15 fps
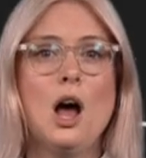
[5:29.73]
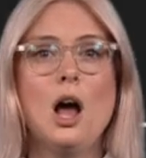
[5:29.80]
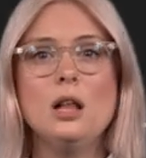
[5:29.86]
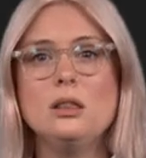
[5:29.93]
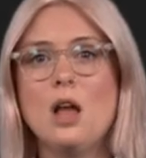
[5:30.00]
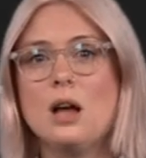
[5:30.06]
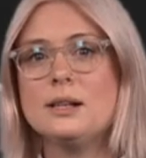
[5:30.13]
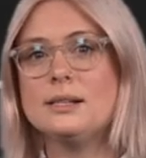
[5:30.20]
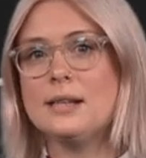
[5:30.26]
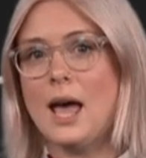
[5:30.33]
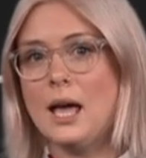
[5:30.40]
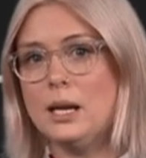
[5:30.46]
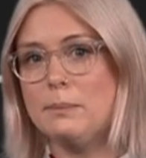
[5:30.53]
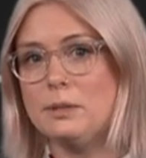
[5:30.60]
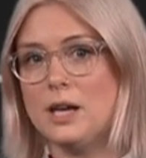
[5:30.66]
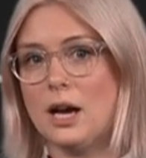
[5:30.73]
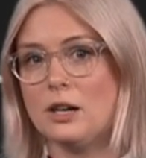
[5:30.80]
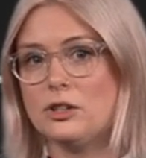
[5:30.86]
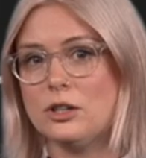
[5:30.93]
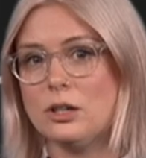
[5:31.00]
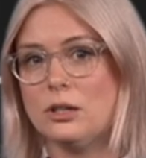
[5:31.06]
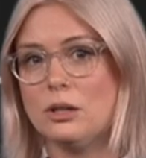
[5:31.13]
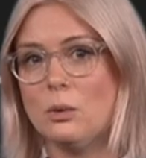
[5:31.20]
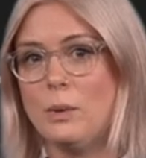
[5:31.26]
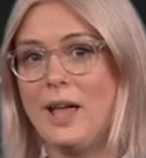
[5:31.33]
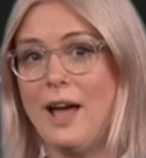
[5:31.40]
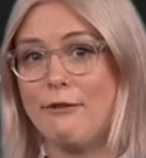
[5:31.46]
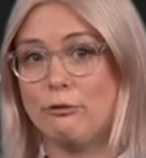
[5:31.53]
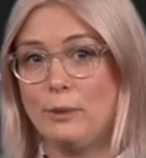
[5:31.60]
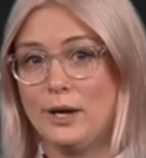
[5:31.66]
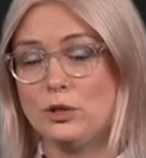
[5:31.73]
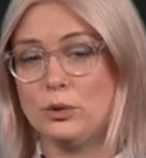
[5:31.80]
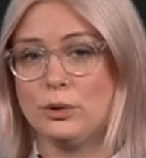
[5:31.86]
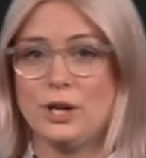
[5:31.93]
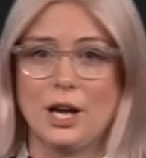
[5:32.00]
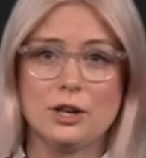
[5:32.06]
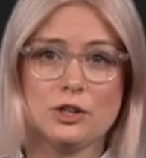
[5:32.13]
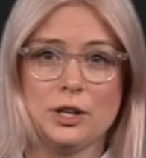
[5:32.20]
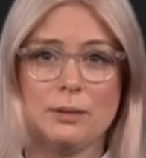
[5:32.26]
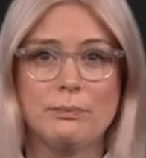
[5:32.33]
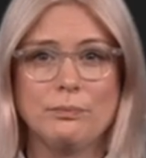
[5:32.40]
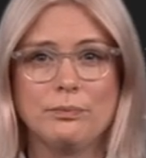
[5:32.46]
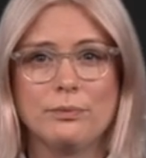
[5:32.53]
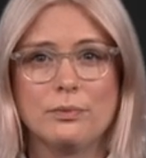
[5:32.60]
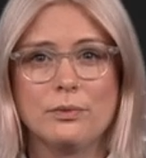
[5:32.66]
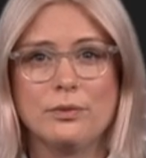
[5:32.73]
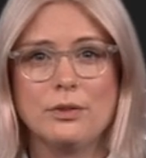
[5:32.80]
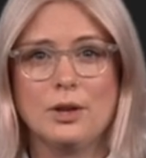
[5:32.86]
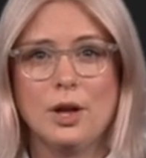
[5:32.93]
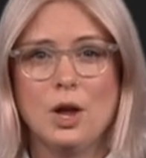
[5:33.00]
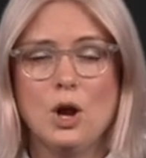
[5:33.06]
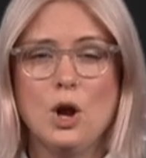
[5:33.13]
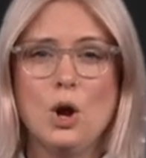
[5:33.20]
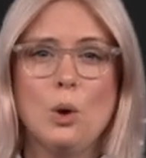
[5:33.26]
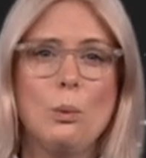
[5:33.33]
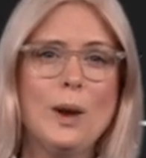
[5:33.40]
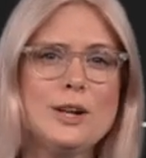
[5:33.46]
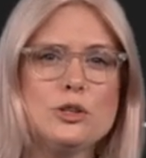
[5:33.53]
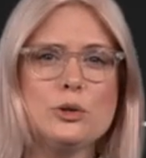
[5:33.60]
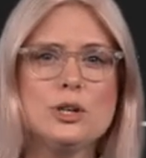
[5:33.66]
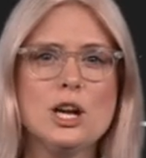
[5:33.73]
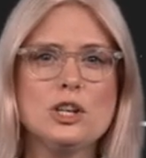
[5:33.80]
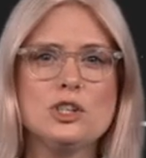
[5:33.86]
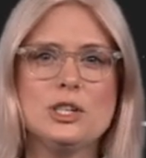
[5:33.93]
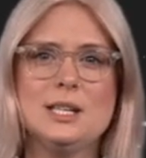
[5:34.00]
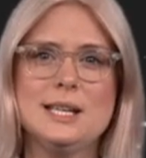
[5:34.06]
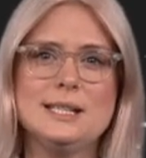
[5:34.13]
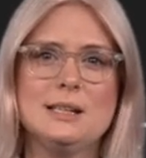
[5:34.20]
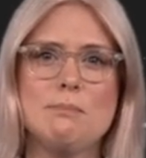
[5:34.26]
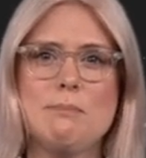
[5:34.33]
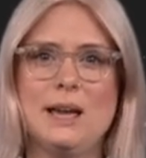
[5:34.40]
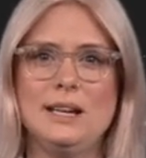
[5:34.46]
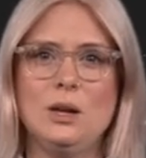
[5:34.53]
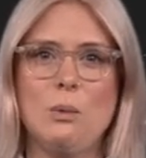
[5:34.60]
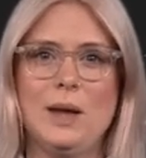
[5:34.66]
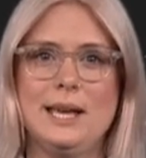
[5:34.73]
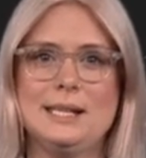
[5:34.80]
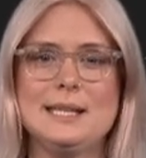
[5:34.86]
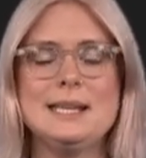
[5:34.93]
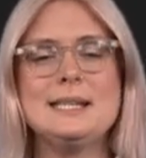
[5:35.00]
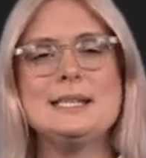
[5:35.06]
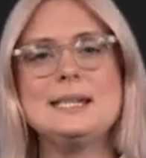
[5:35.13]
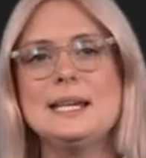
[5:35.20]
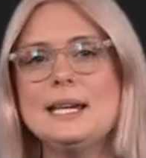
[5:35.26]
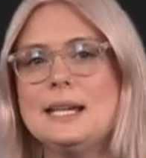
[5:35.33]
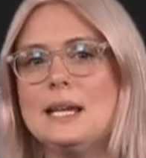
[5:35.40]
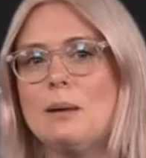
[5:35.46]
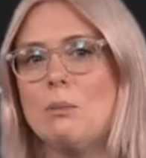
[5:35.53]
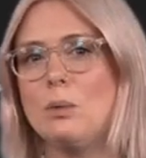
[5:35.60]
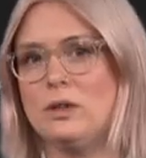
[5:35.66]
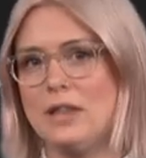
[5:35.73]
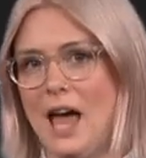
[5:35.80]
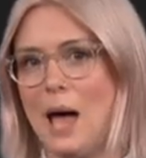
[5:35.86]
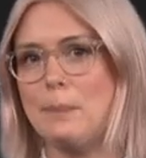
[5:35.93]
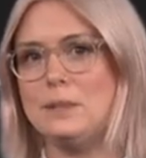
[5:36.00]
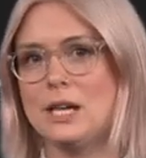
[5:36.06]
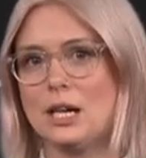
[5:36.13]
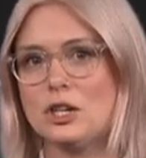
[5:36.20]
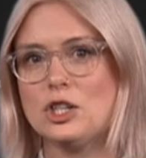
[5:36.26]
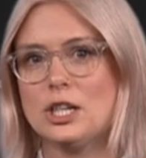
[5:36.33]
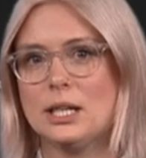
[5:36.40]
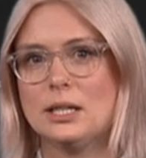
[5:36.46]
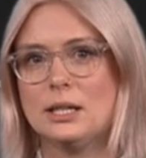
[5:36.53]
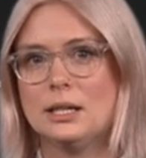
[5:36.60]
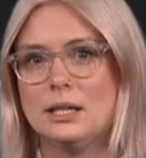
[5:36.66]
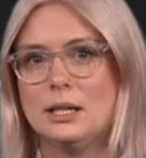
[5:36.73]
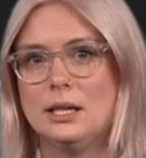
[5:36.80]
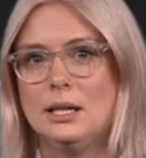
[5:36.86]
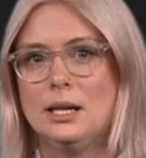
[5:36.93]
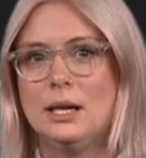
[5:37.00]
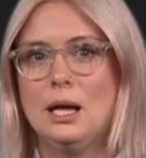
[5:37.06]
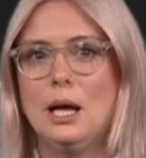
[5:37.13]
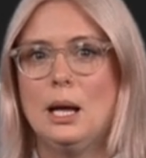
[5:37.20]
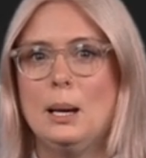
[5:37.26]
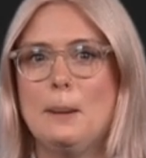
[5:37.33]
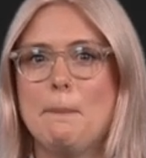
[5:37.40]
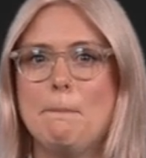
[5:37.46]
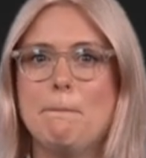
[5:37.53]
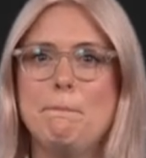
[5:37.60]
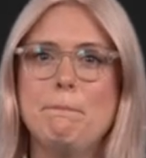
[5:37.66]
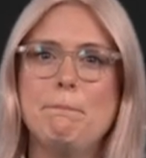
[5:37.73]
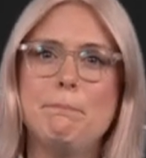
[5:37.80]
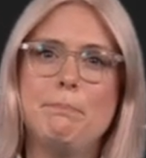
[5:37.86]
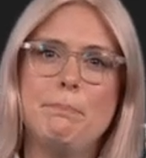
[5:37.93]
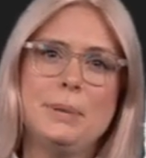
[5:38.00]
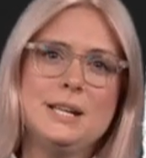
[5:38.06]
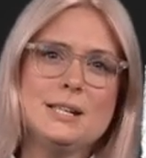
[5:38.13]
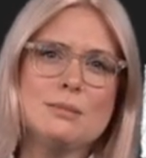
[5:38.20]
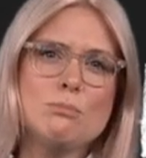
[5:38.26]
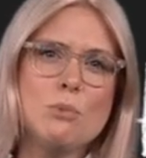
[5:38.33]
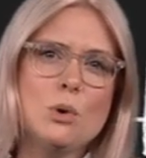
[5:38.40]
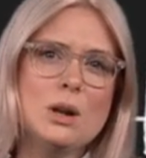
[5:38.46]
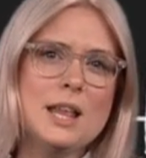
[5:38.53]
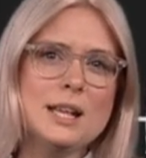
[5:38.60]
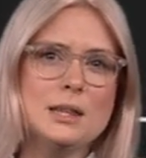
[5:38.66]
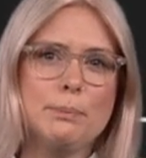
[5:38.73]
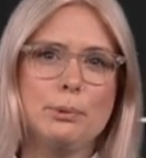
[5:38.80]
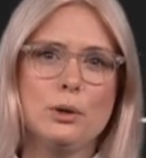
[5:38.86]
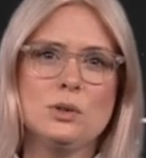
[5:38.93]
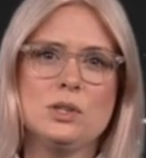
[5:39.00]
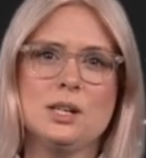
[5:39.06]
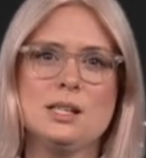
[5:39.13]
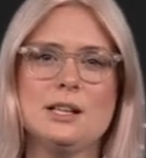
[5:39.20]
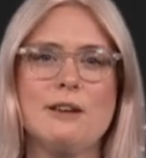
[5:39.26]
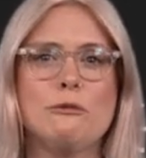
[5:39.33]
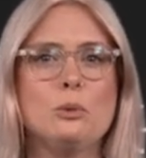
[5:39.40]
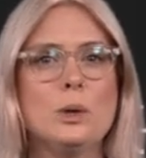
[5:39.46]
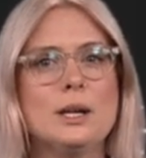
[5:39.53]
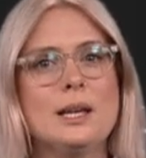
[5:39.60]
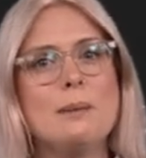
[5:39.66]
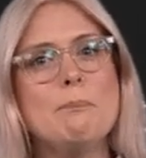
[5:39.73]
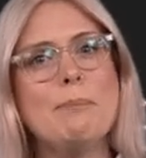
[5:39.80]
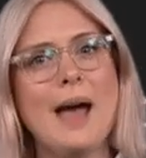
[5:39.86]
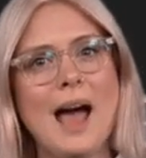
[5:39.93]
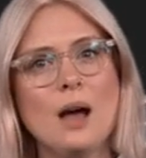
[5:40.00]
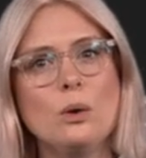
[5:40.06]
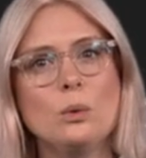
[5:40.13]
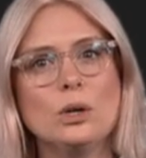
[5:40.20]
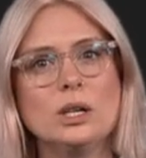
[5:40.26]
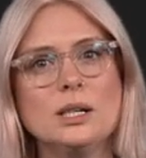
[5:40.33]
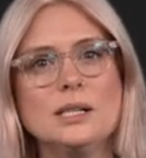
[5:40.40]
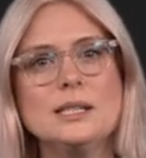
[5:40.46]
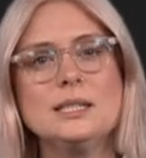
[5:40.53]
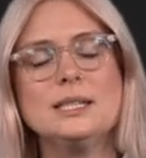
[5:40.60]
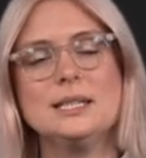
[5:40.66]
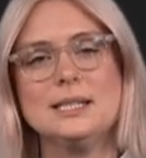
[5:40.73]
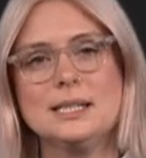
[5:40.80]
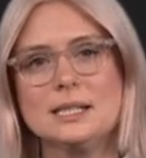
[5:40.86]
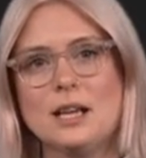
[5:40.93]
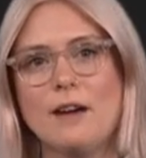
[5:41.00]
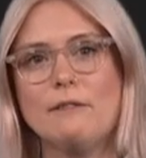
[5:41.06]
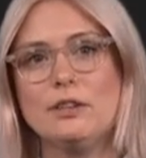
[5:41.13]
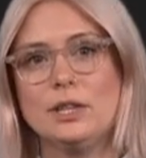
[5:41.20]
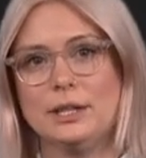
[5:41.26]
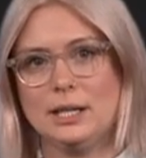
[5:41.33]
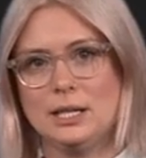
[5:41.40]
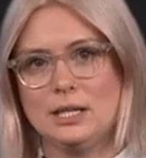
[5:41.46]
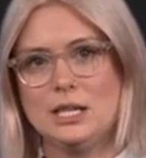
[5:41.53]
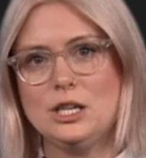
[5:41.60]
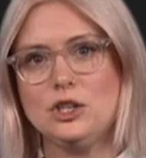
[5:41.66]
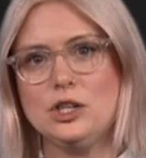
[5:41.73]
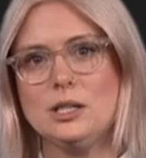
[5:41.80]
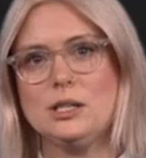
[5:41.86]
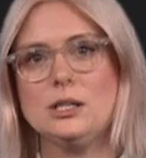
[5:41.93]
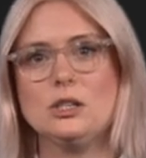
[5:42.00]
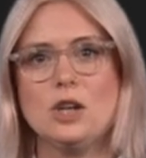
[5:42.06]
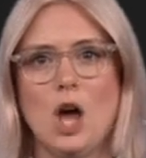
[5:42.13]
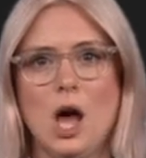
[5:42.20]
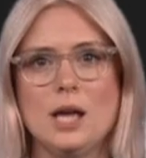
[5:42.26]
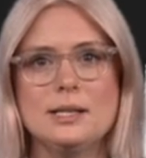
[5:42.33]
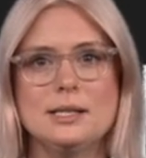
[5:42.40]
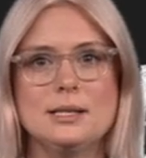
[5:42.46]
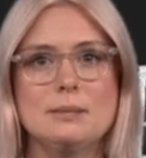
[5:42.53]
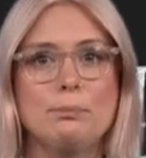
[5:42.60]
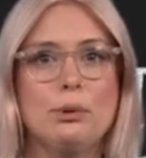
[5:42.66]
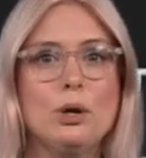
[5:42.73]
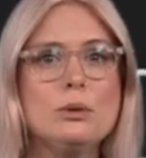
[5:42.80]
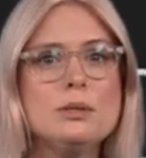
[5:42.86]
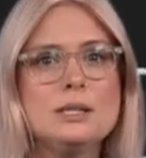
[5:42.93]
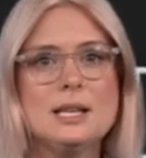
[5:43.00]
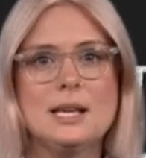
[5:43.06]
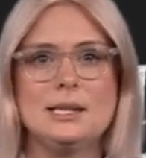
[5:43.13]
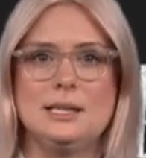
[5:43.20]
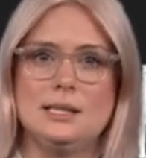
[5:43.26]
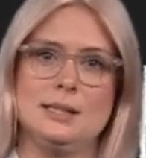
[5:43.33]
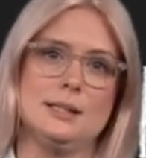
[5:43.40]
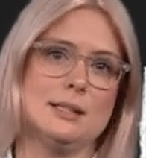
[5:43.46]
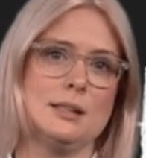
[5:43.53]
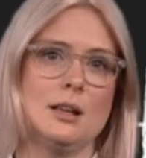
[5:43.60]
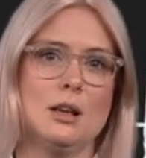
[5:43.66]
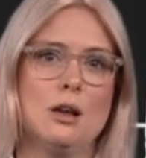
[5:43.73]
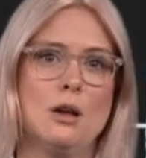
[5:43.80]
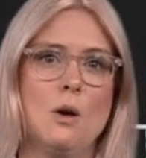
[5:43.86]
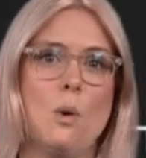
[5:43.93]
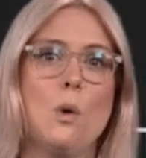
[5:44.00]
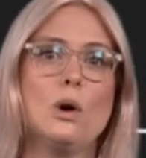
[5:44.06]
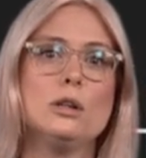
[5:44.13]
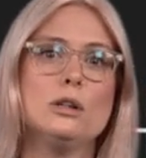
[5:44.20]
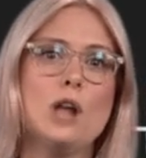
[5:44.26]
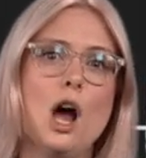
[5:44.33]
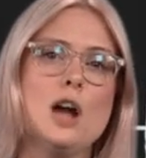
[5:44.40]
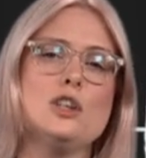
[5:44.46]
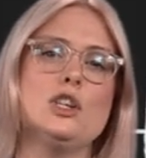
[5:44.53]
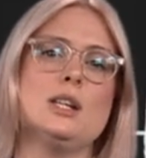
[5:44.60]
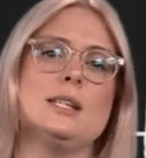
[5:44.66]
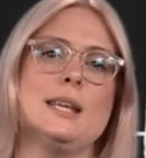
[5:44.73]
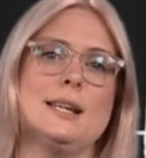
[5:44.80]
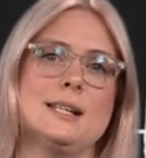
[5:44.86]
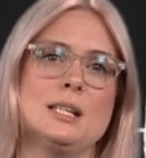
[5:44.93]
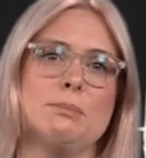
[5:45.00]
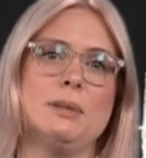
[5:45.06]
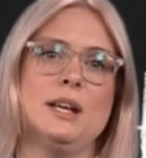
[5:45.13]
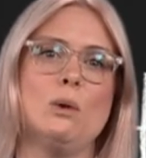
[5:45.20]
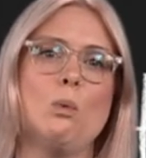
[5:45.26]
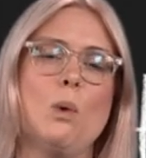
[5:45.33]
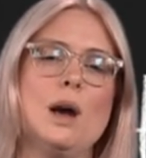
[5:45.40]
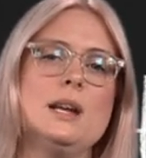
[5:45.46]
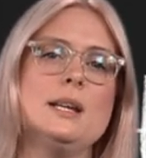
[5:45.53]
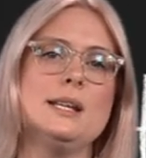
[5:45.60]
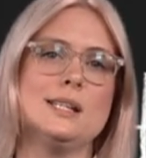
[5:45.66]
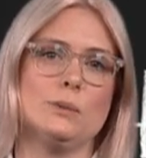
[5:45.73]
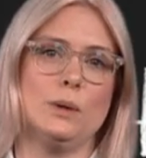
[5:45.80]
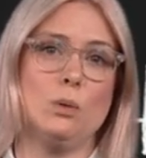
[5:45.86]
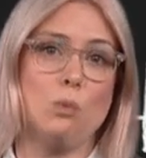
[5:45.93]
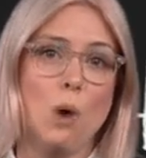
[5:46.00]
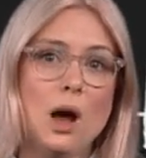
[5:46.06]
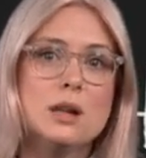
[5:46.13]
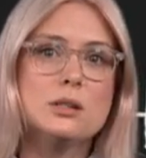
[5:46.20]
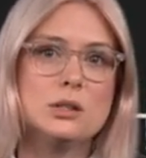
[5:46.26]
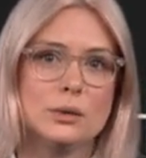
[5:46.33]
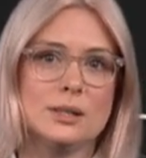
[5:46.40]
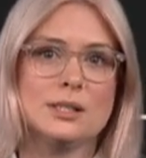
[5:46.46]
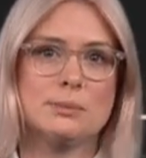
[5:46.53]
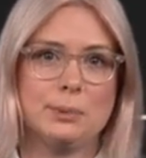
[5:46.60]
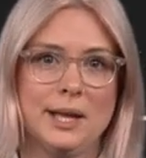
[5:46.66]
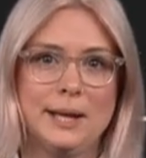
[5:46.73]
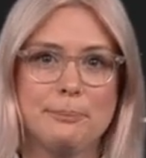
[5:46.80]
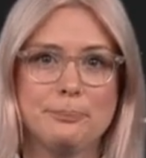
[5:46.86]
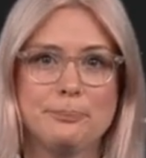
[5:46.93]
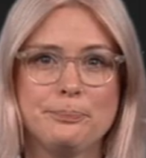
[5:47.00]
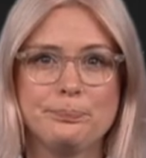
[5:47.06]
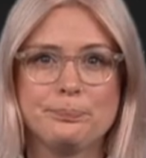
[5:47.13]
Alongside abduction, we have retroduction. Retroduction is in many ways a synonym with abduction, but is more like the process of working backwards to discover the conditions, causes, processes, or logics that explain what it is we want to explain.